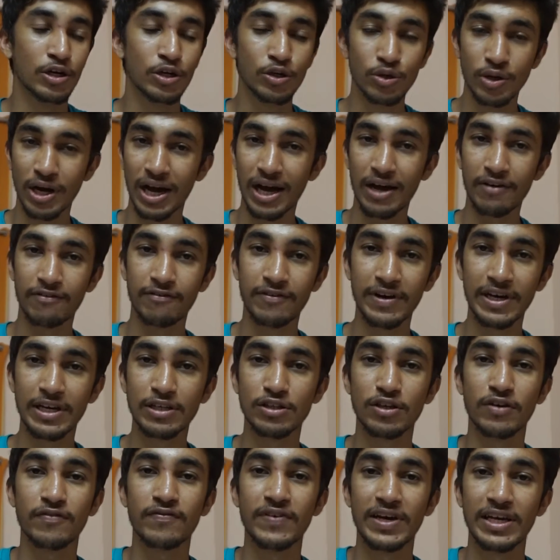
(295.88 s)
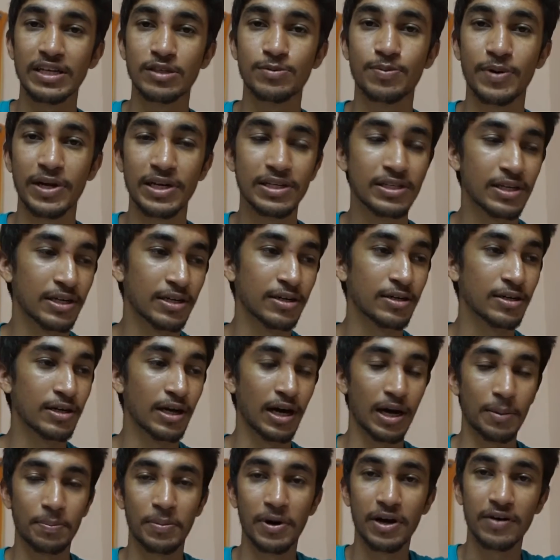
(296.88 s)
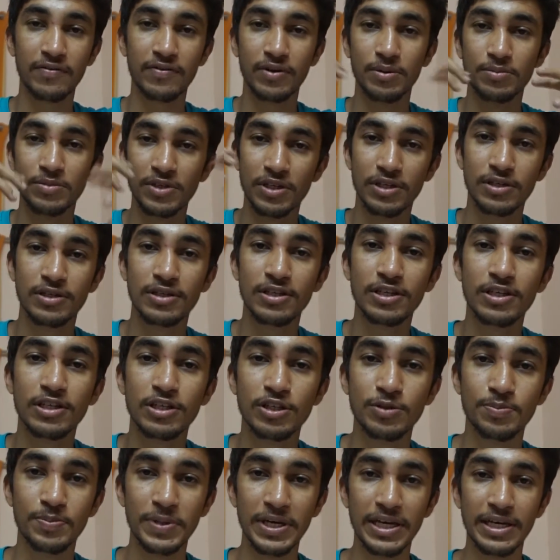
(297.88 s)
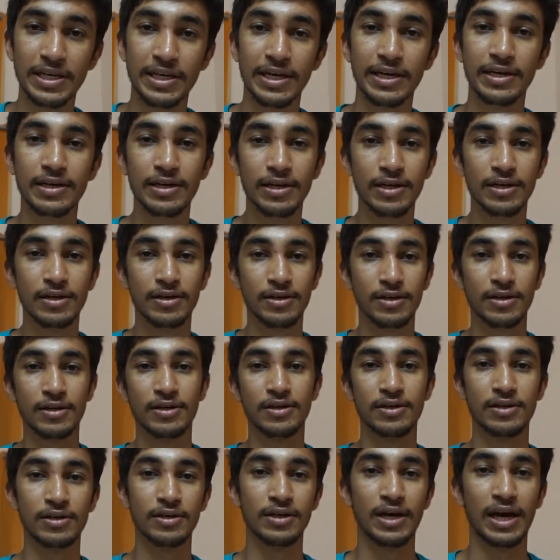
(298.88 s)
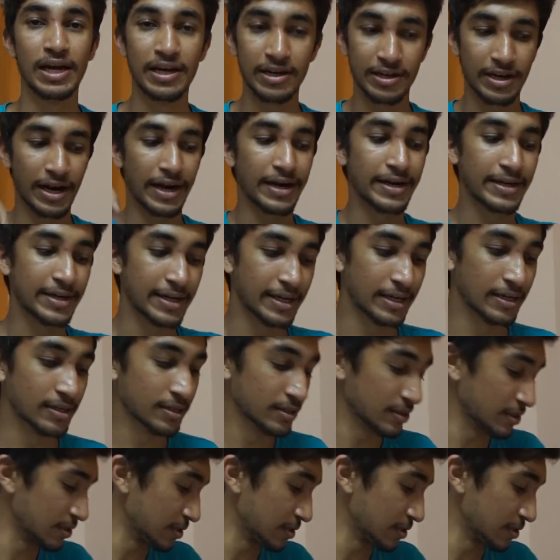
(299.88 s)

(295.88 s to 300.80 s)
to have ways of expression apart from just speaking and writing.